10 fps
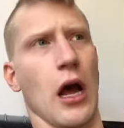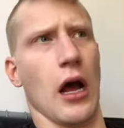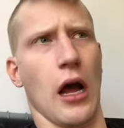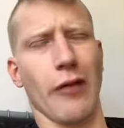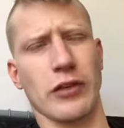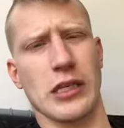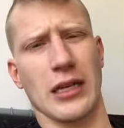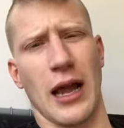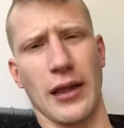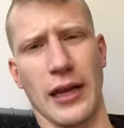Obviously,
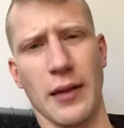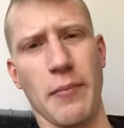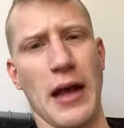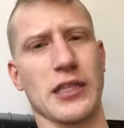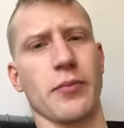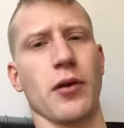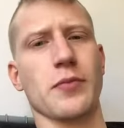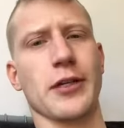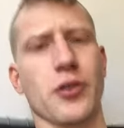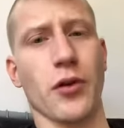not like any
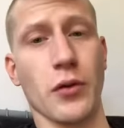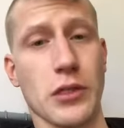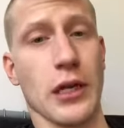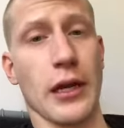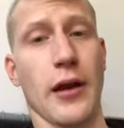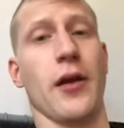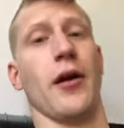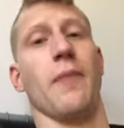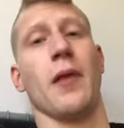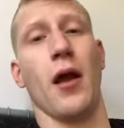basketballs. Make sure no one's gonna get hurt.